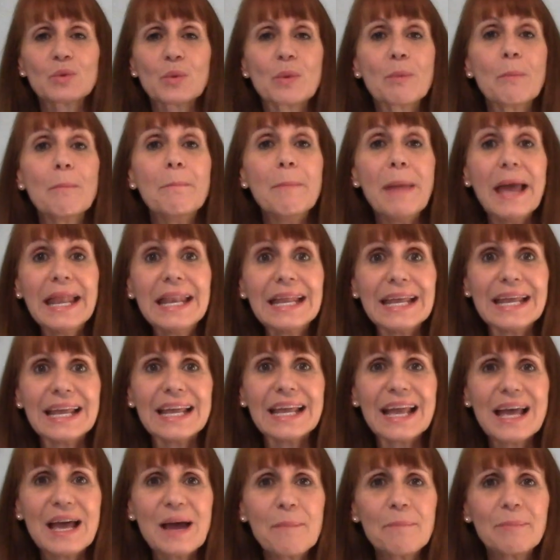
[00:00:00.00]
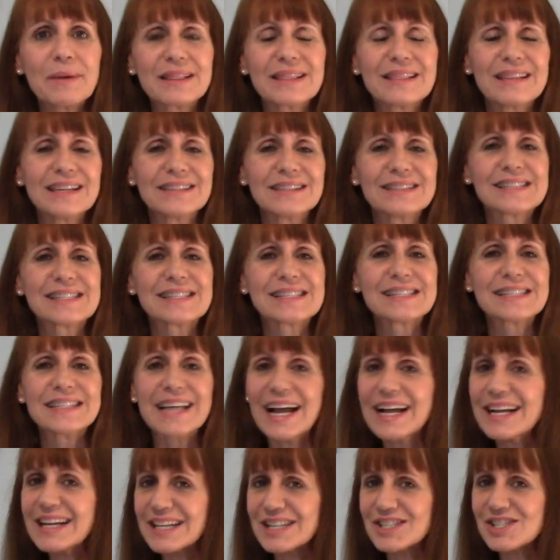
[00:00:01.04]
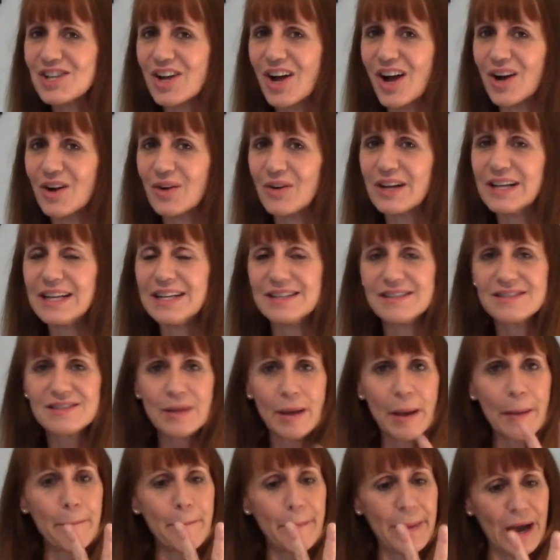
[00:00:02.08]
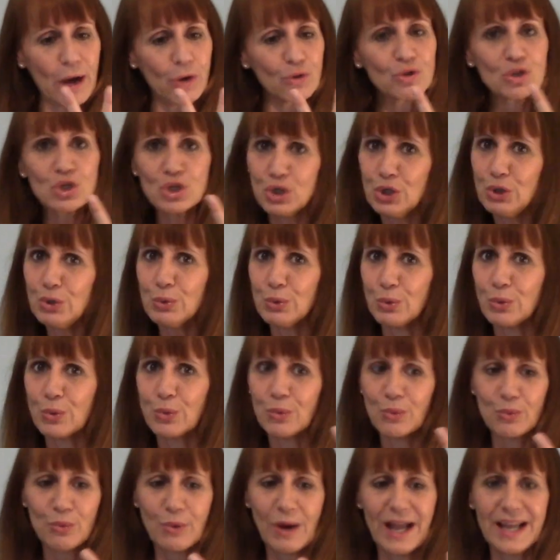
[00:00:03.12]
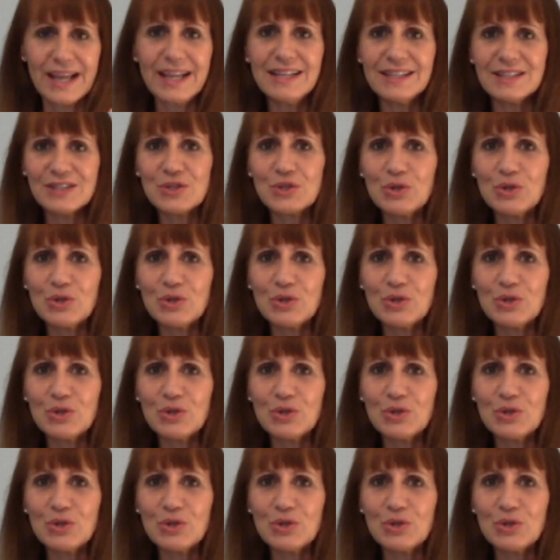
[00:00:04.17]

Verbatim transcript: with many, but the second chakra is about two, right?